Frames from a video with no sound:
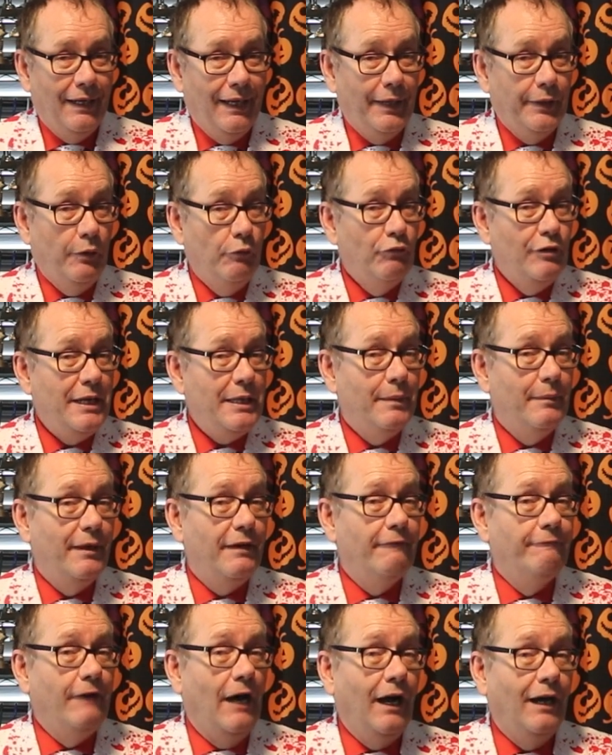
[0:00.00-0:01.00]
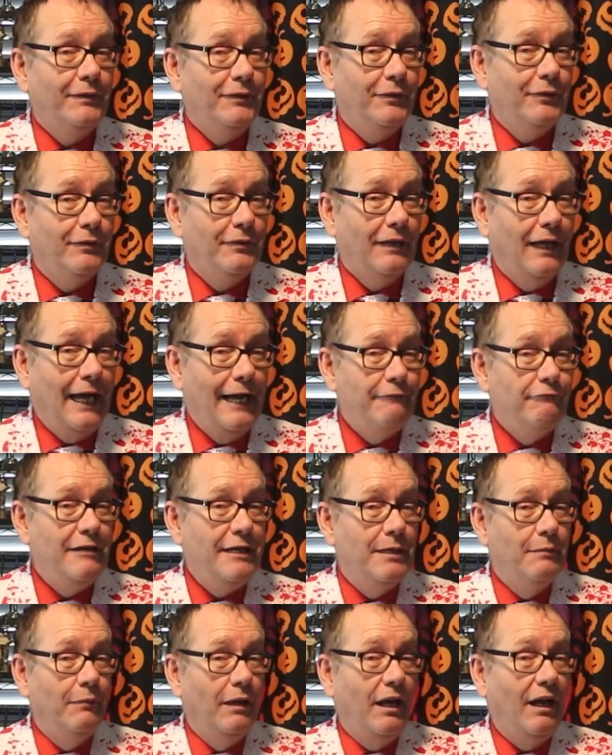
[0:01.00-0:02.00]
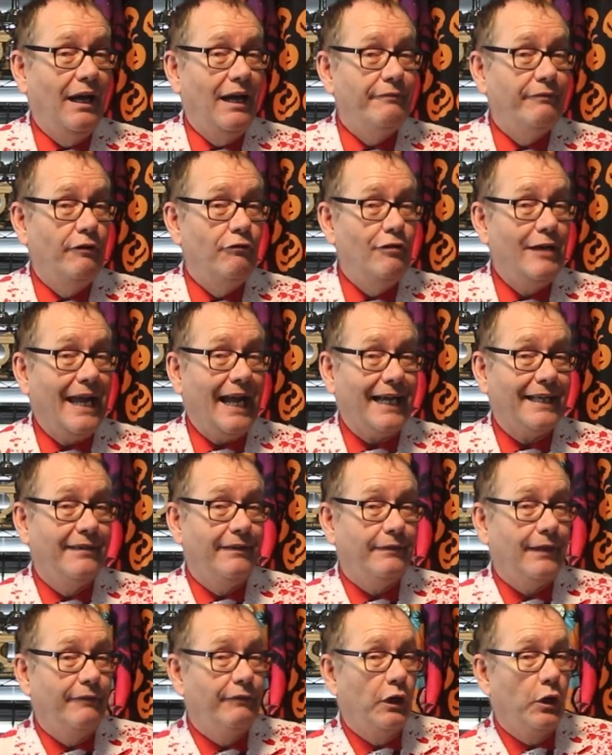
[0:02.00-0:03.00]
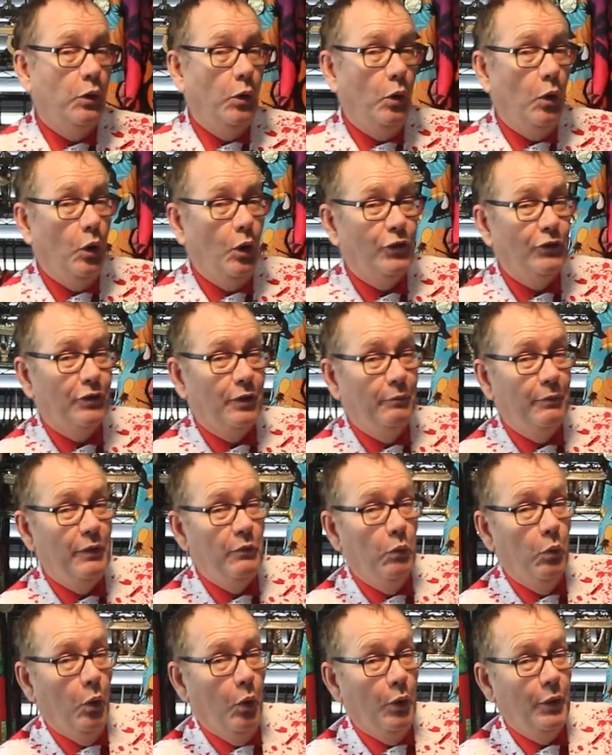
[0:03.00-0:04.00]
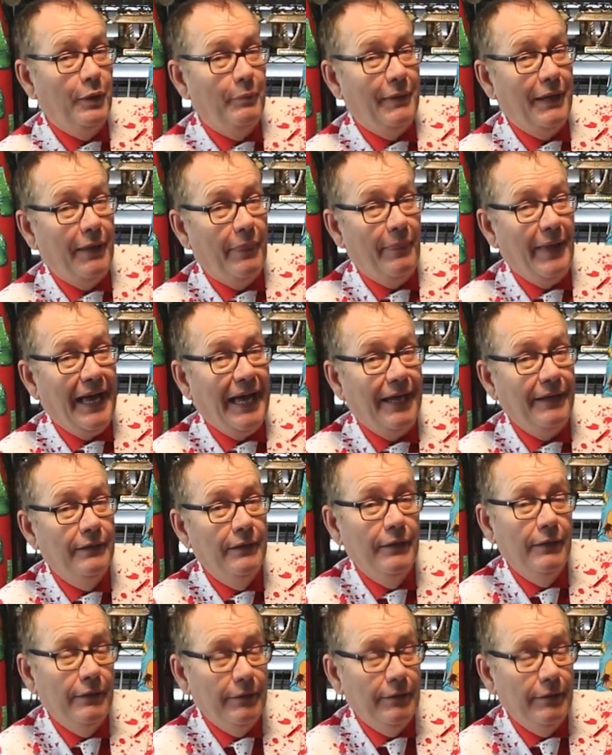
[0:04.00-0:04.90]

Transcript: I don't read them in advance. I read them live and react as I record, so be warned about that.